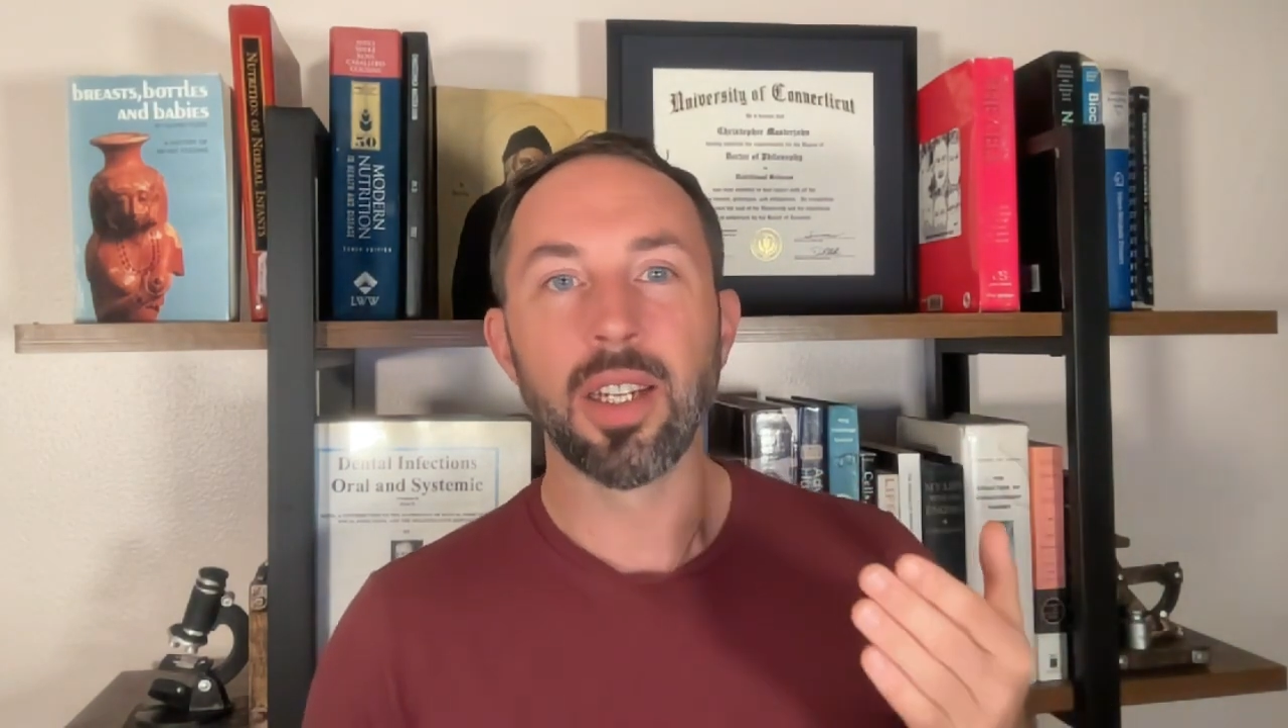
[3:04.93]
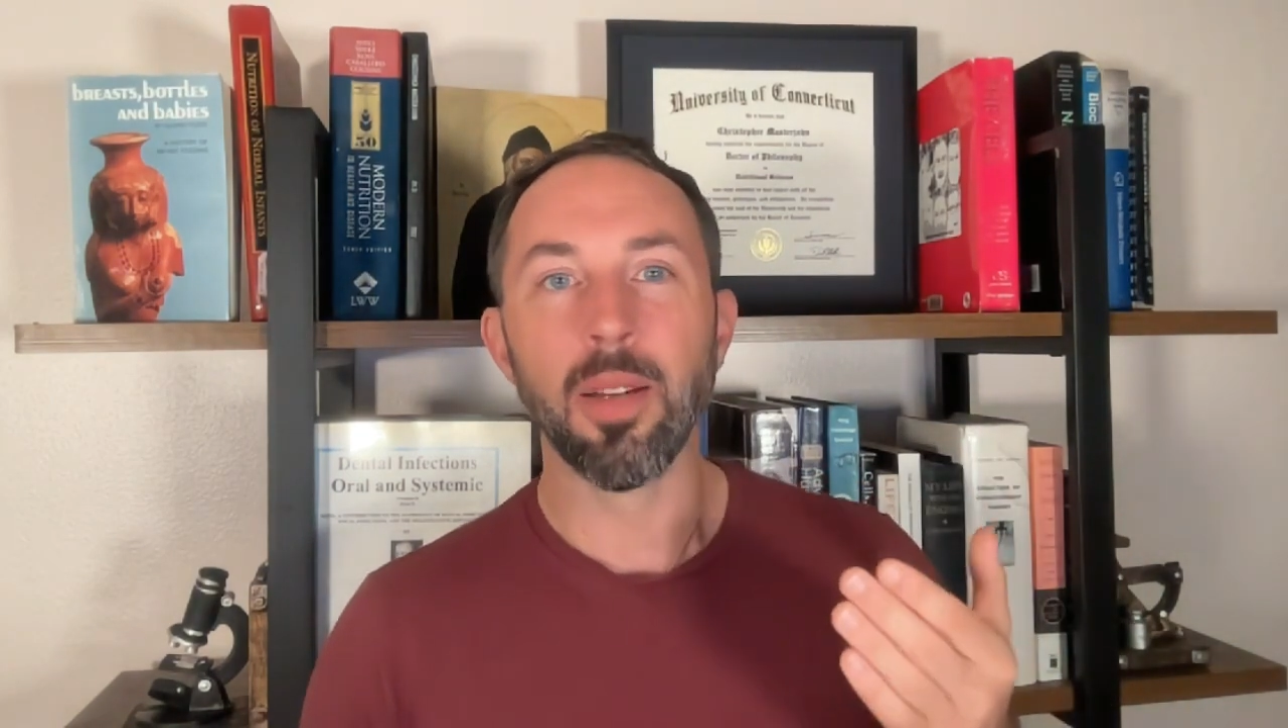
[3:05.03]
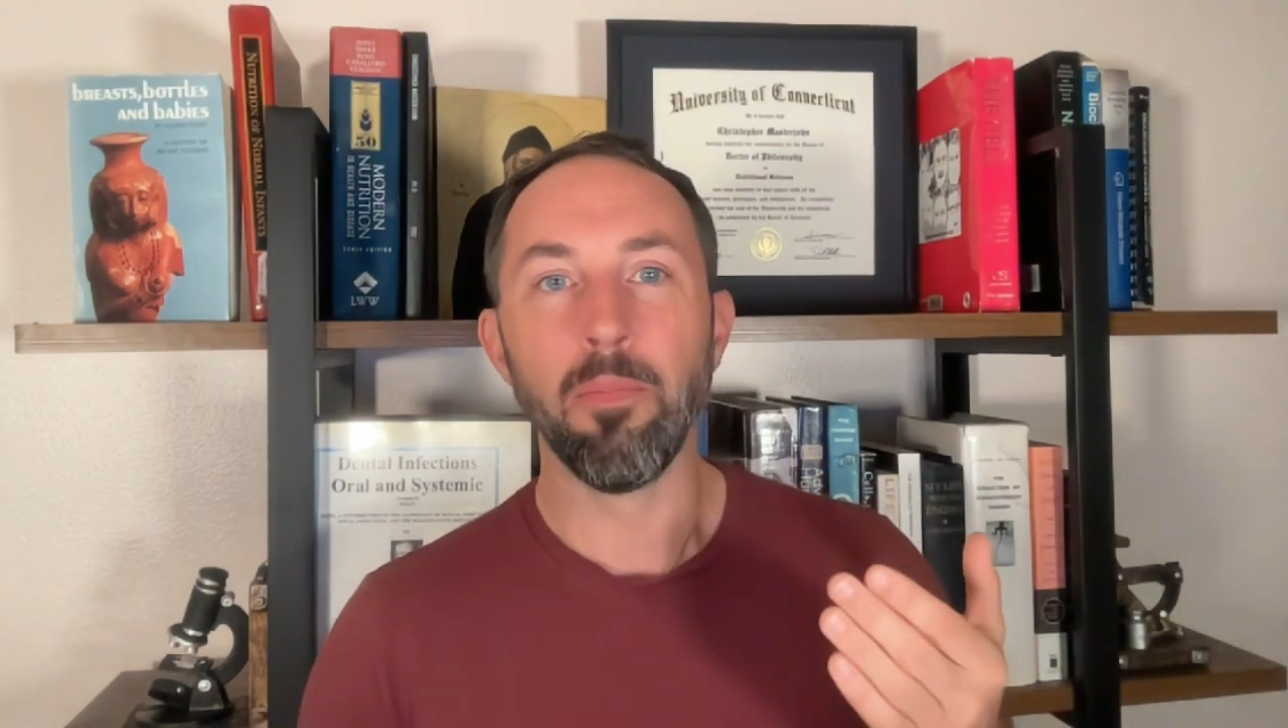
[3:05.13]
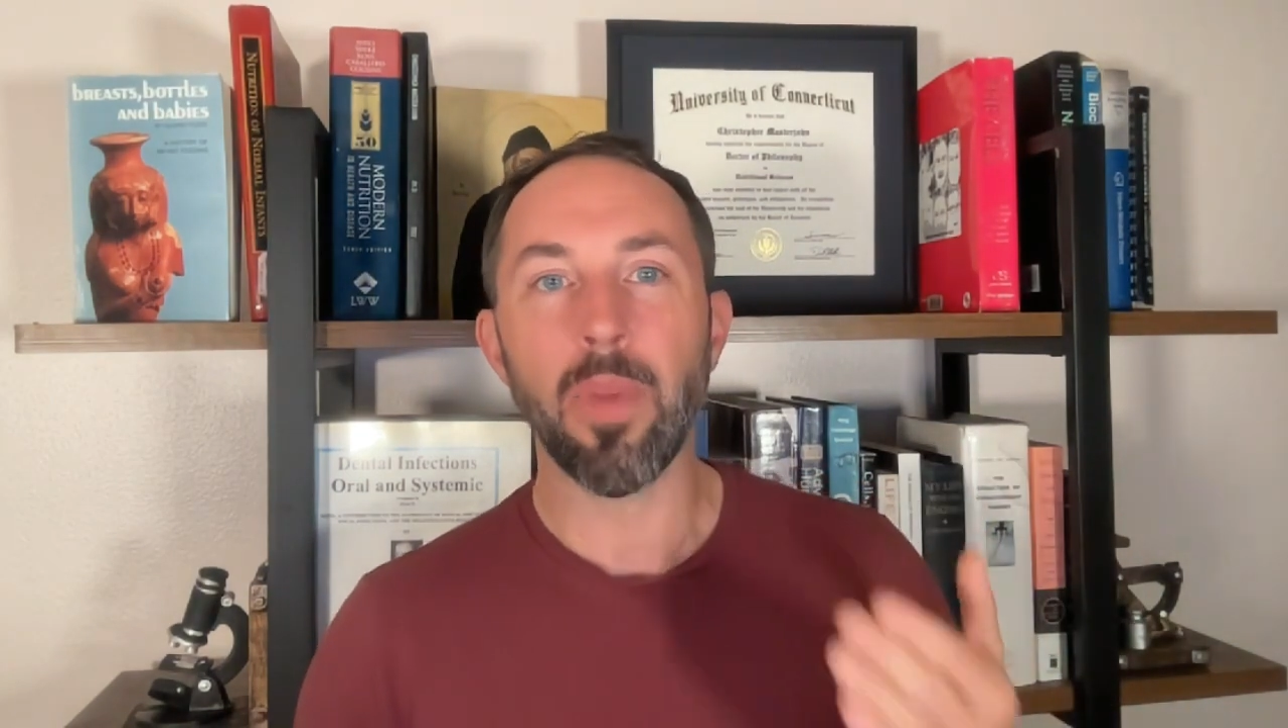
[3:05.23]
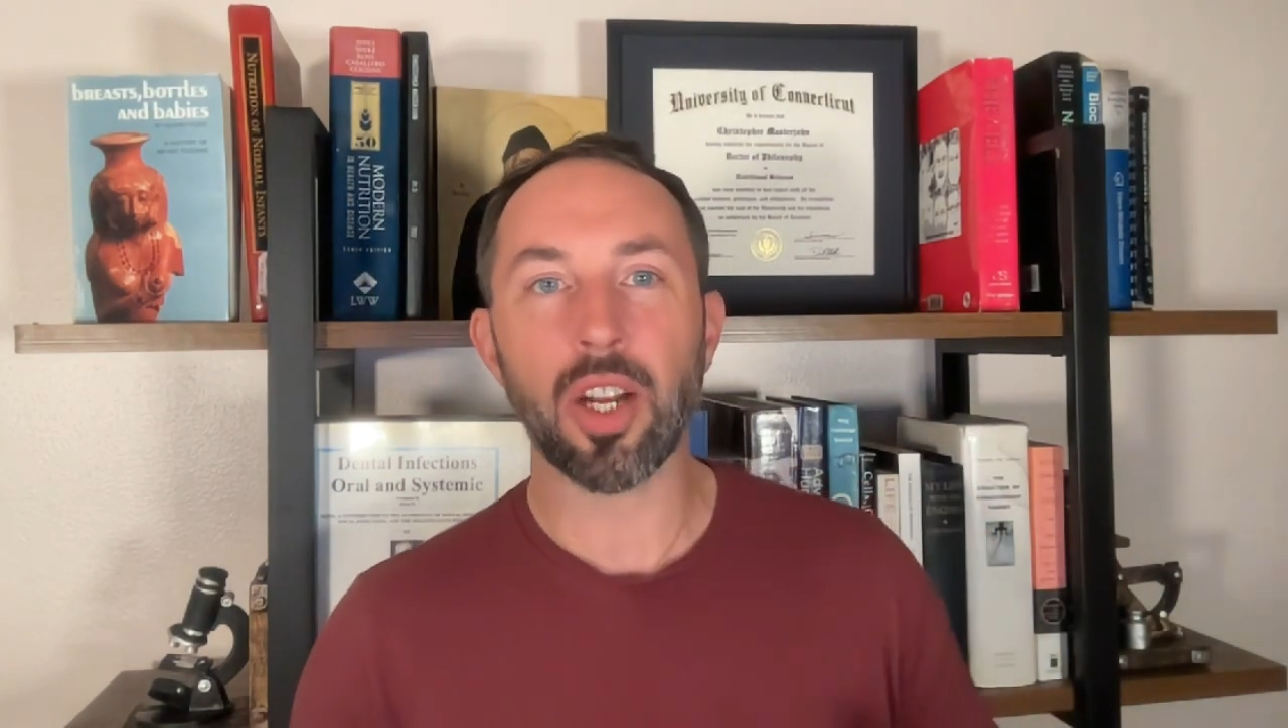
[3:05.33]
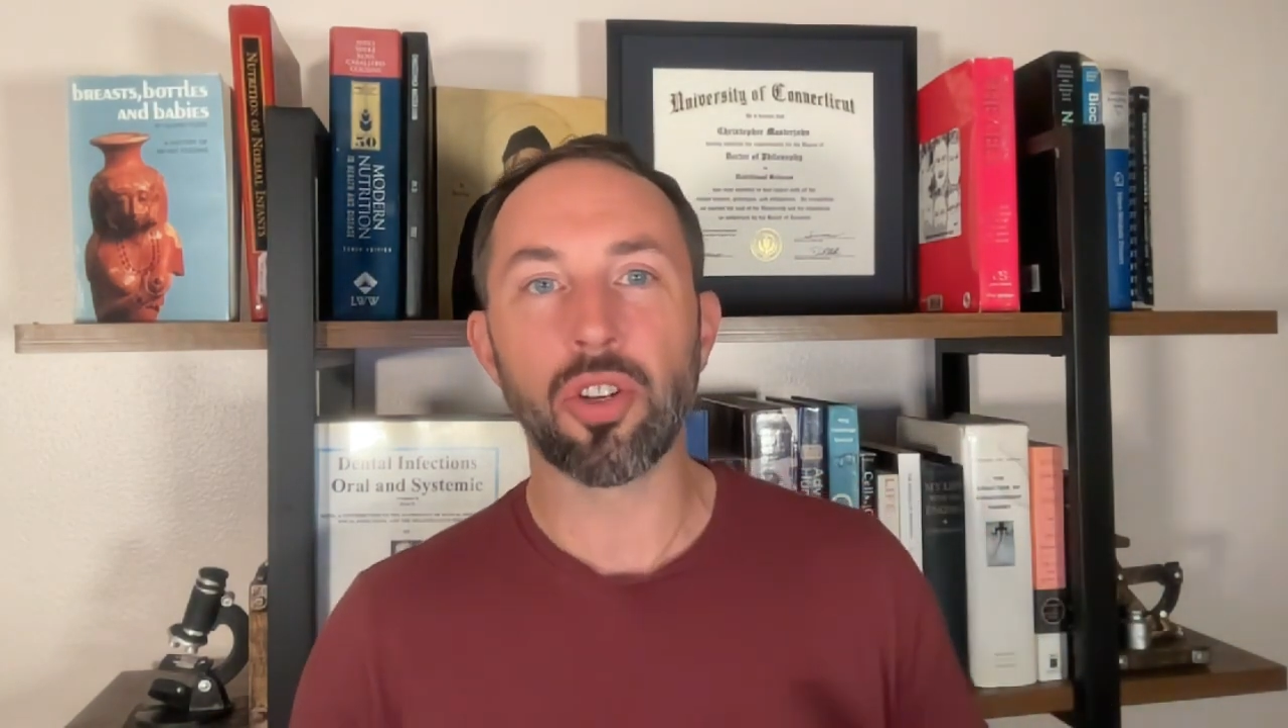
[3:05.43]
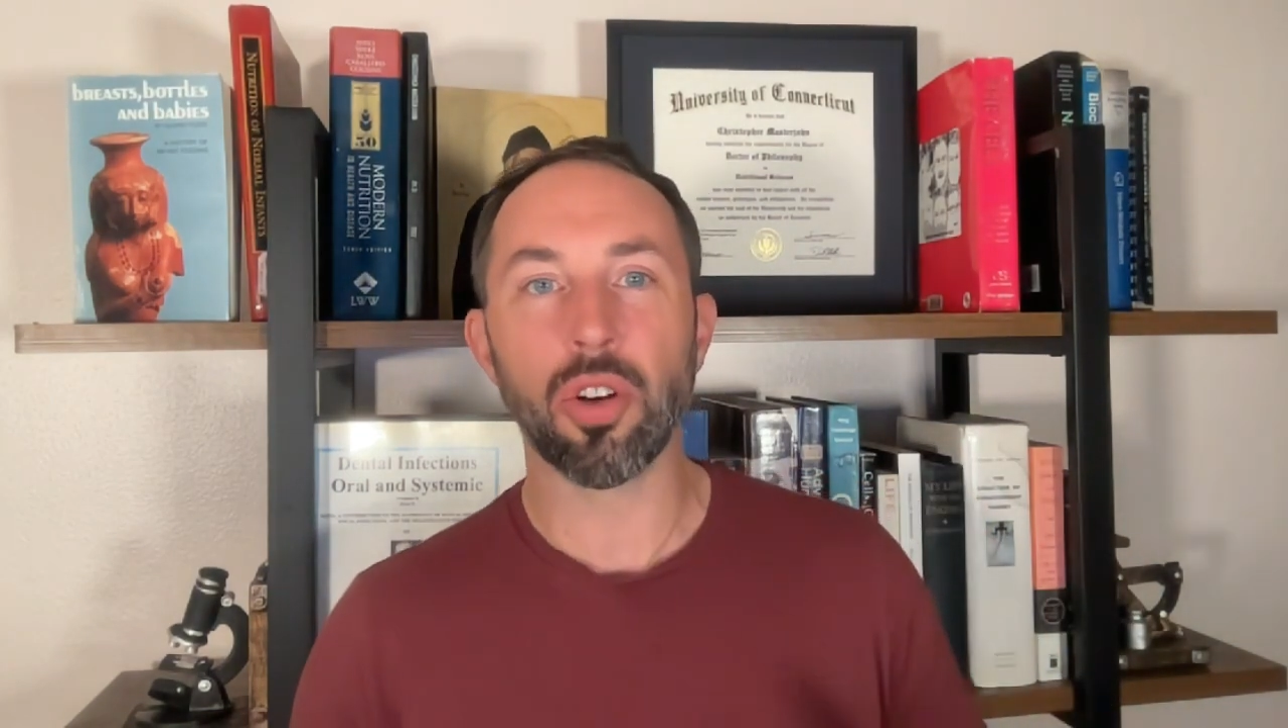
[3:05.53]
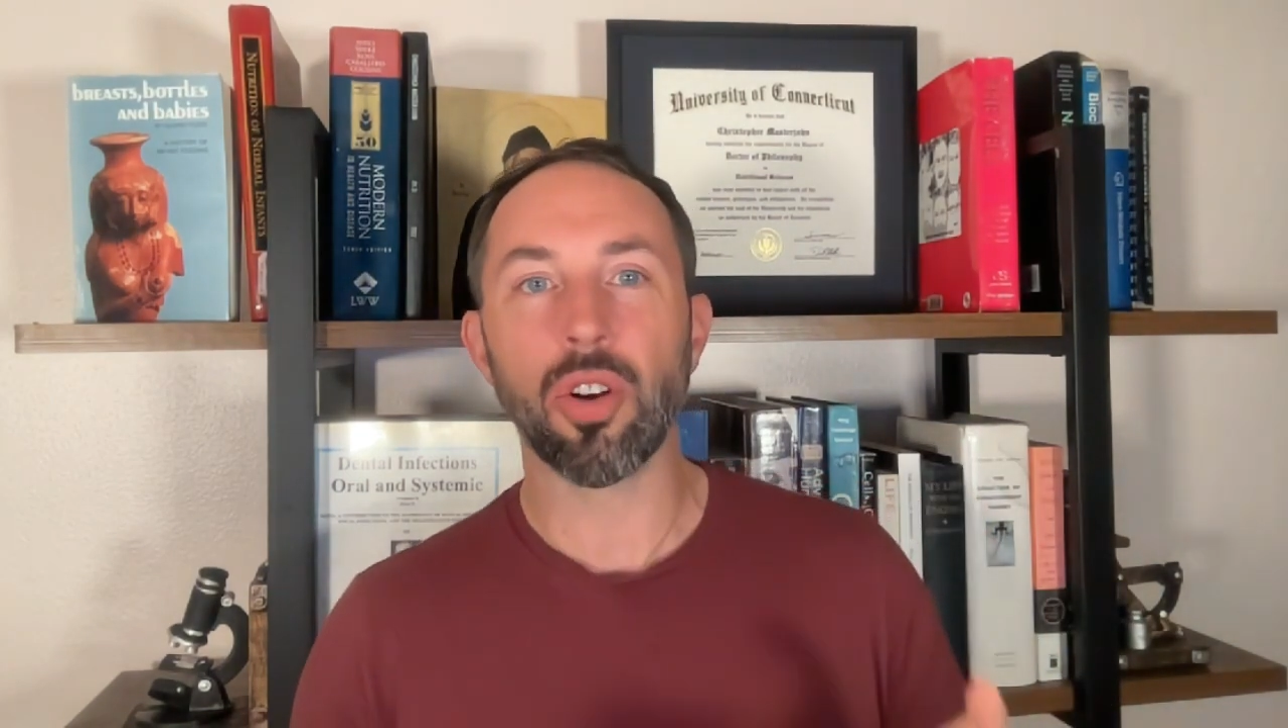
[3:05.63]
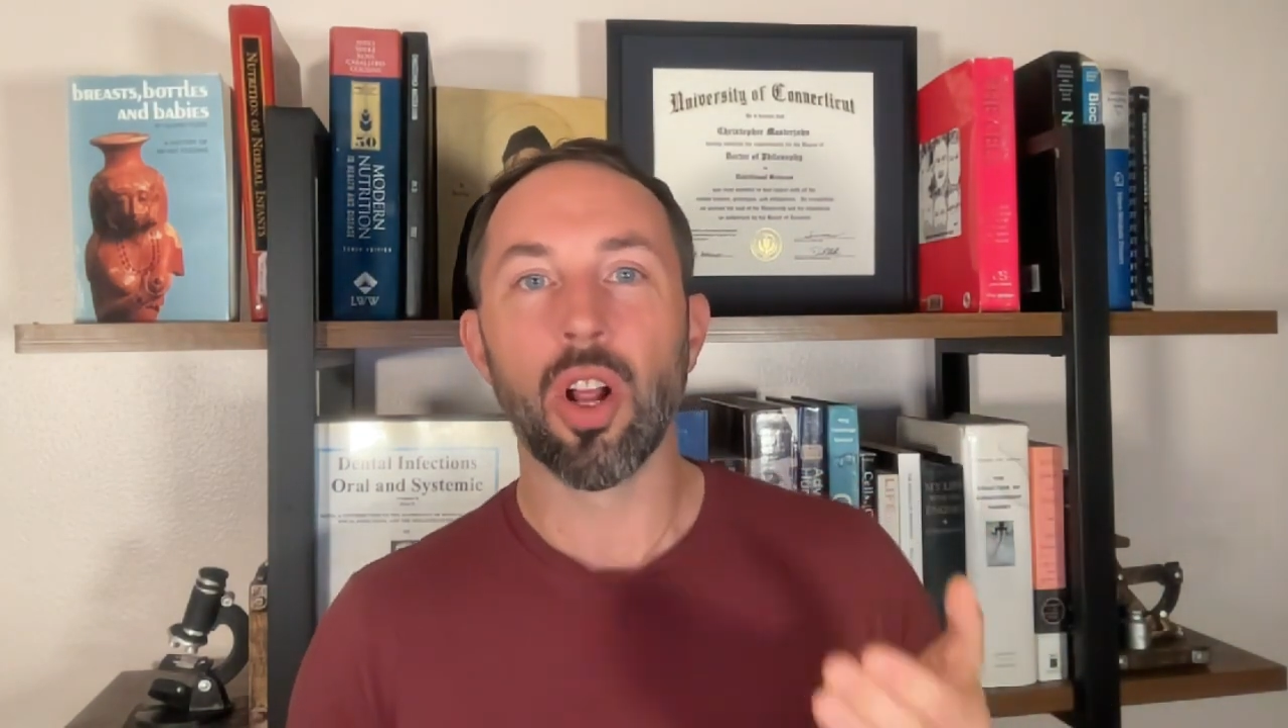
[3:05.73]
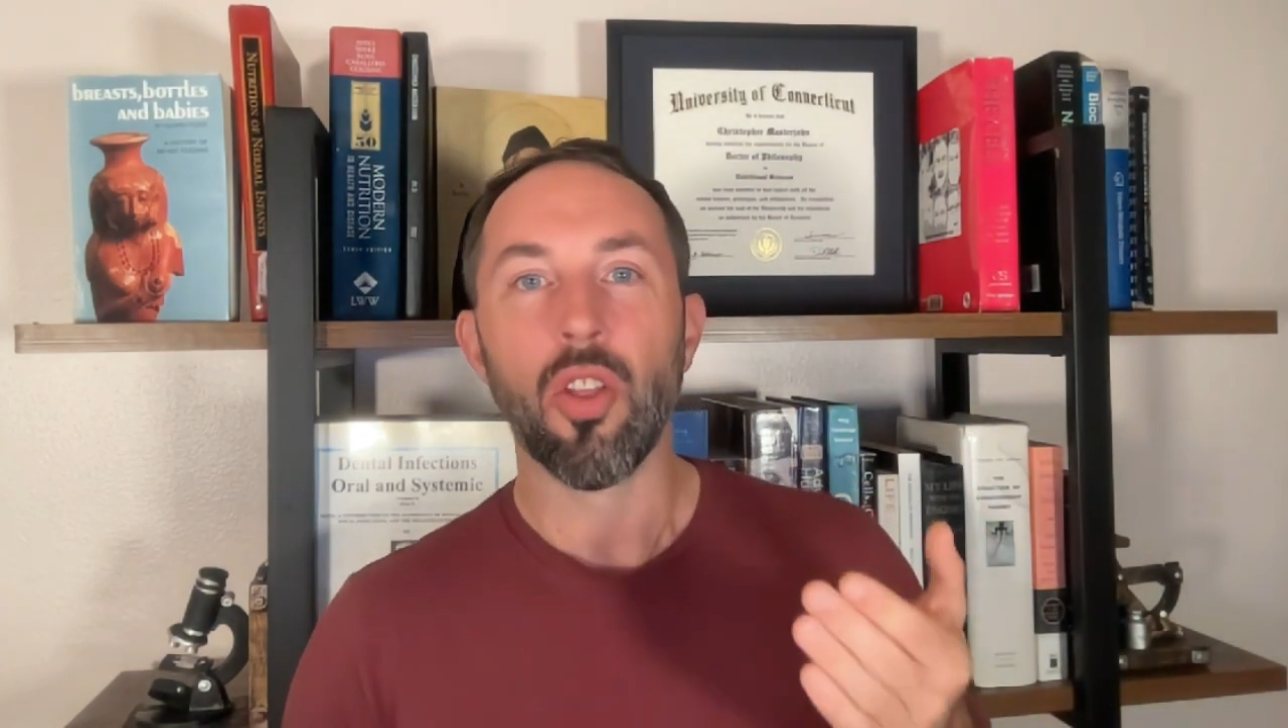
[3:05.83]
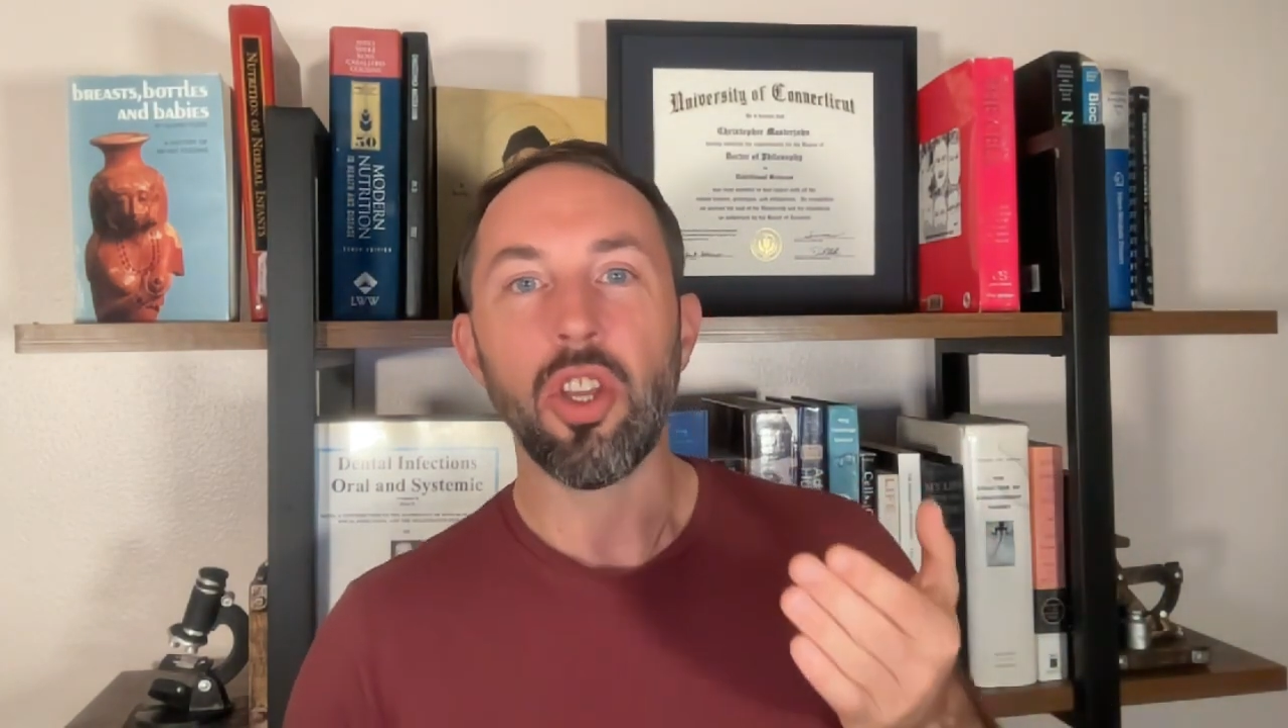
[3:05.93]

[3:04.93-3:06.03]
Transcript: to measure